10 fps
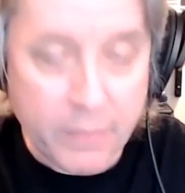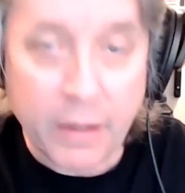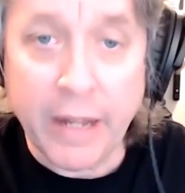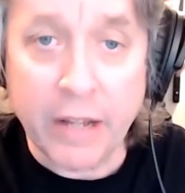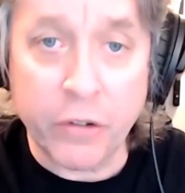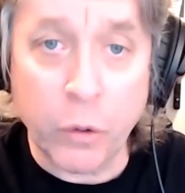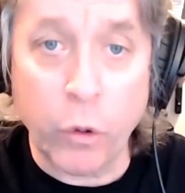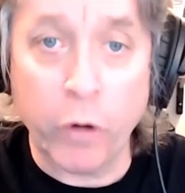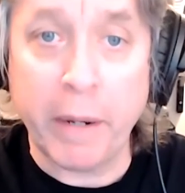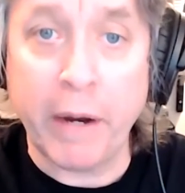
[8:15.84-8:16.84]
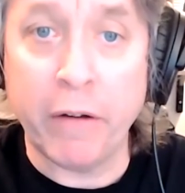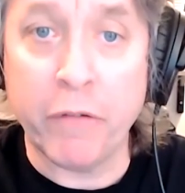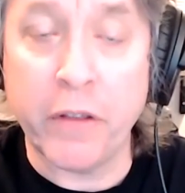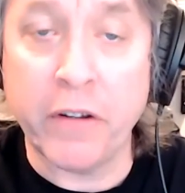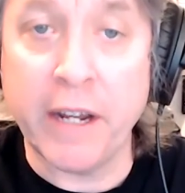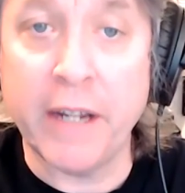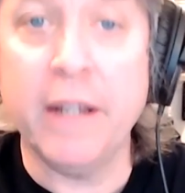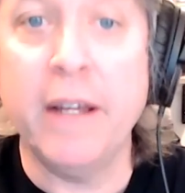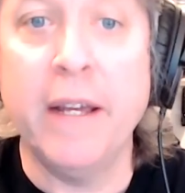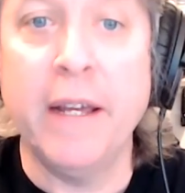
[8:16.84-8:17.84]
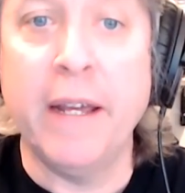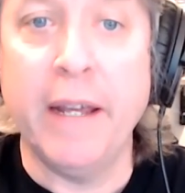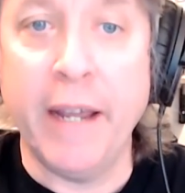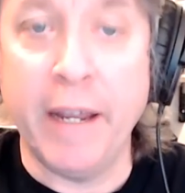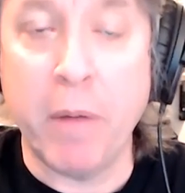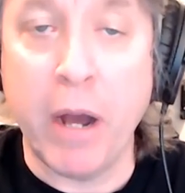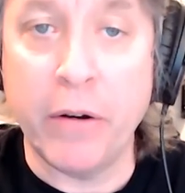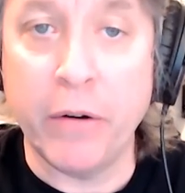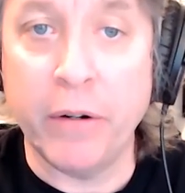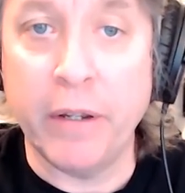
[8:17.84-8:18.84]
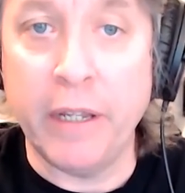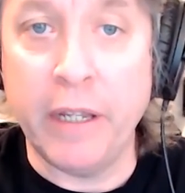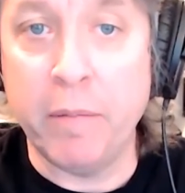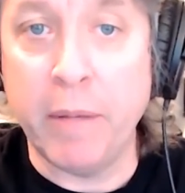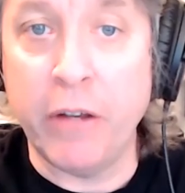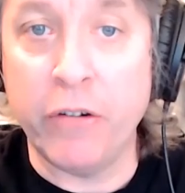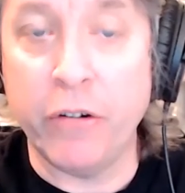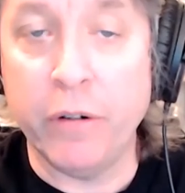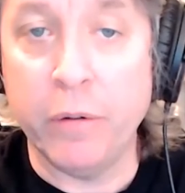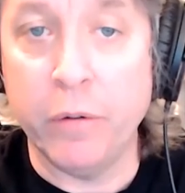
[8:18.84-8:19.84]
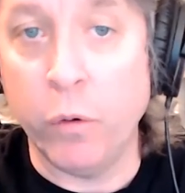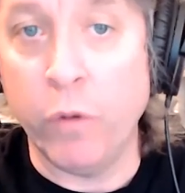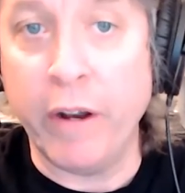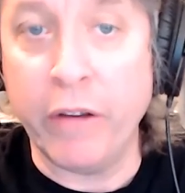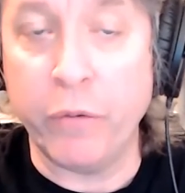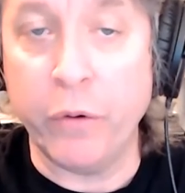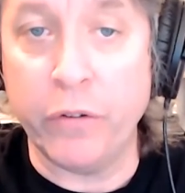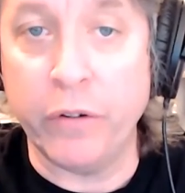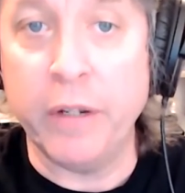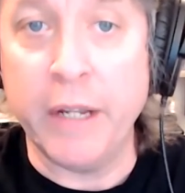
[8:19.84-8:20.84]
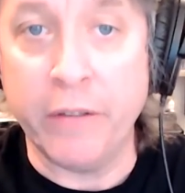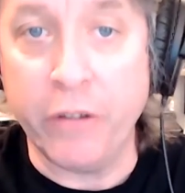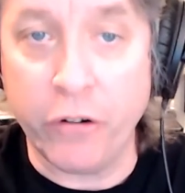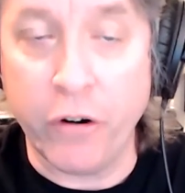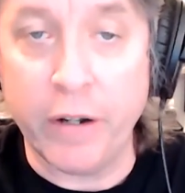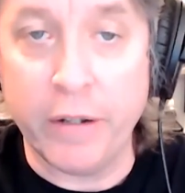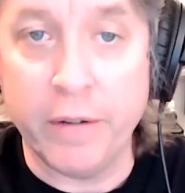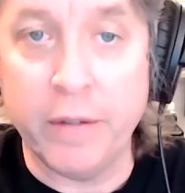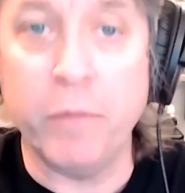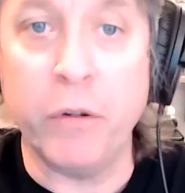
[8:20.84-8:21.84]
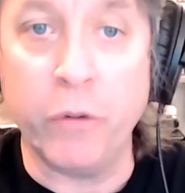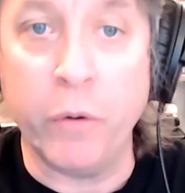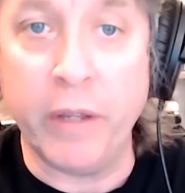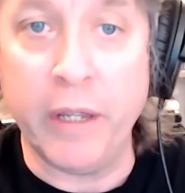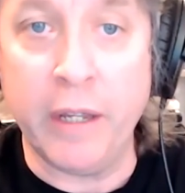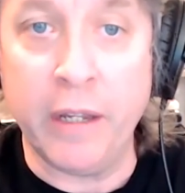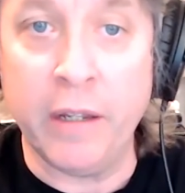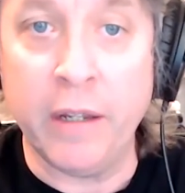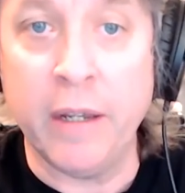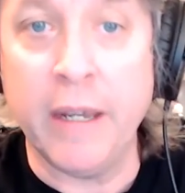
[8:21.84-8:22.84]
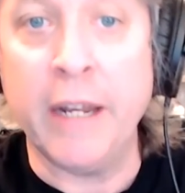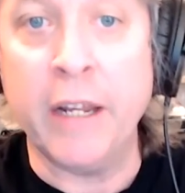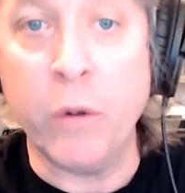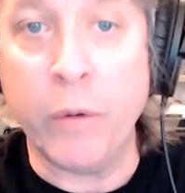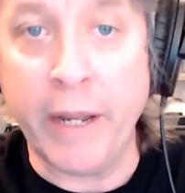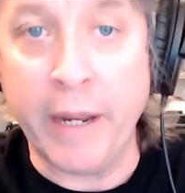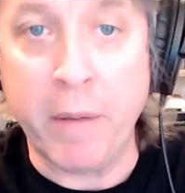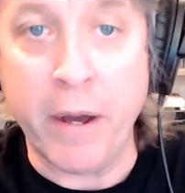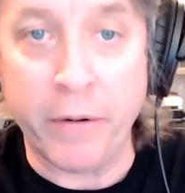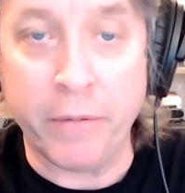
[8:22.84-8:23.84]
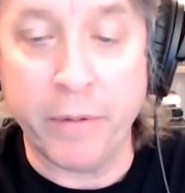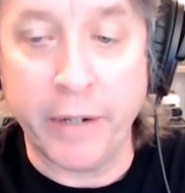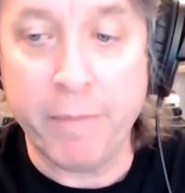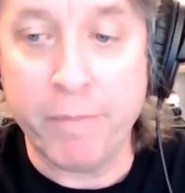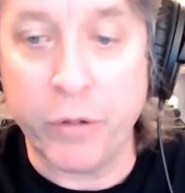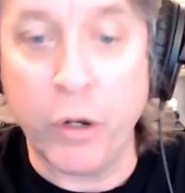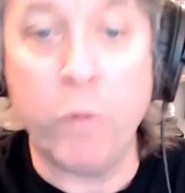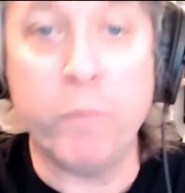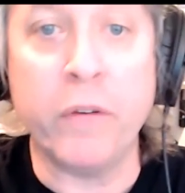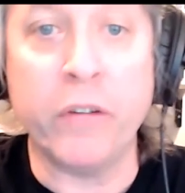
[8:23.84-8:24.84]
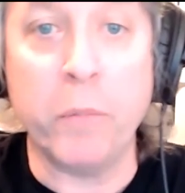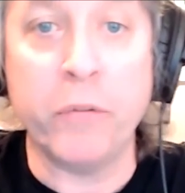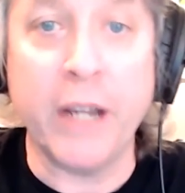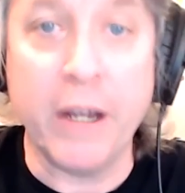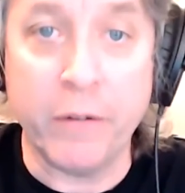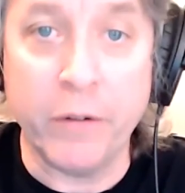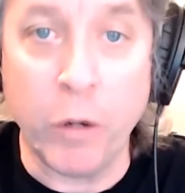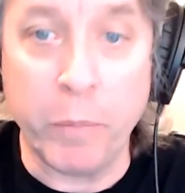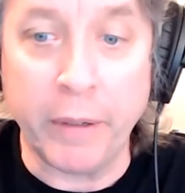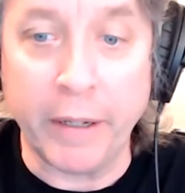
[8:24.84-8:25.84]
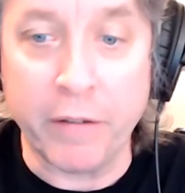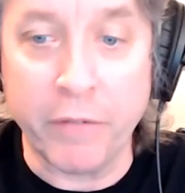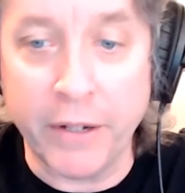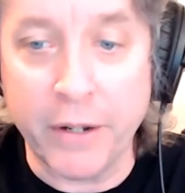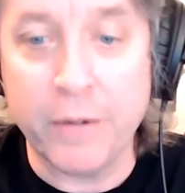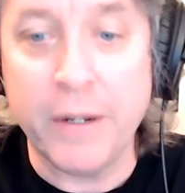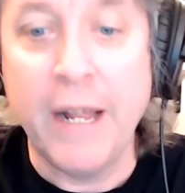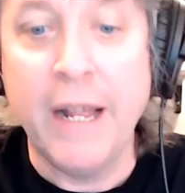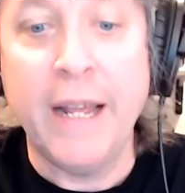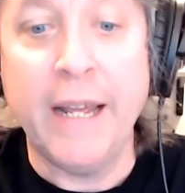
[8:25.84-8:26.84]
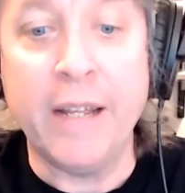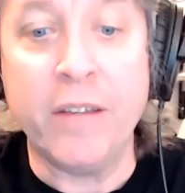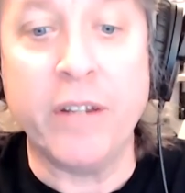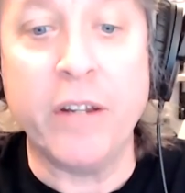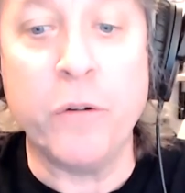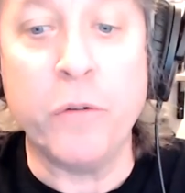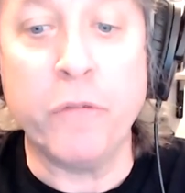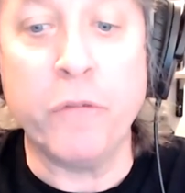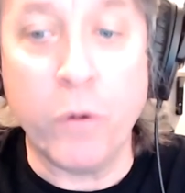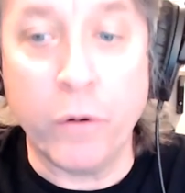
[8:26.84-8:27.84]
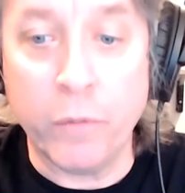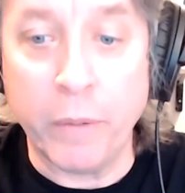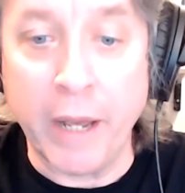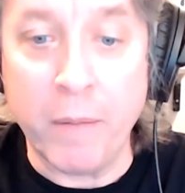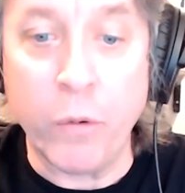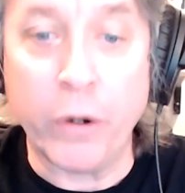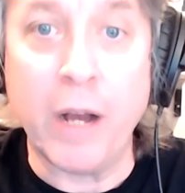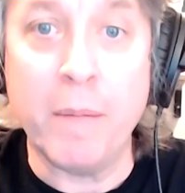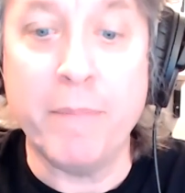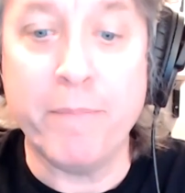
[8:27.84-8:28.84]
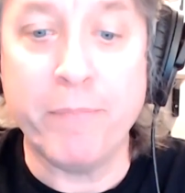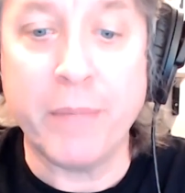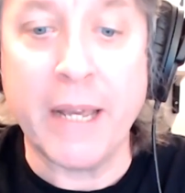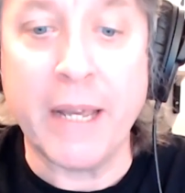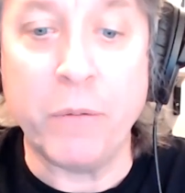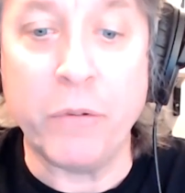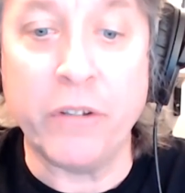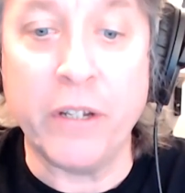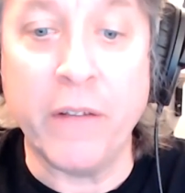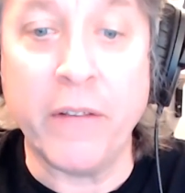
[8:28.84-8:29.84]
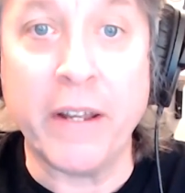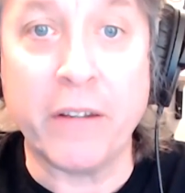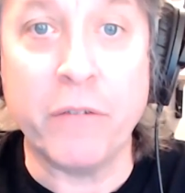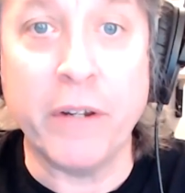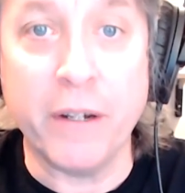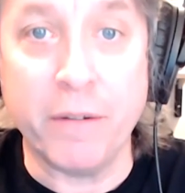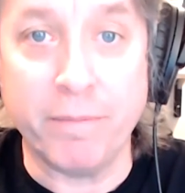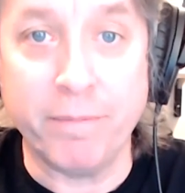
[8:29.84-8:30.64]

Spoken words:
That's the chord pairing for the day. A minor, E major, or vice versa in the chart. We start with E and then go to A minor. Okay, so I hope this helps you out. Hope you like the video and stay tuned for more. We got more coming and we'll see you on the next video.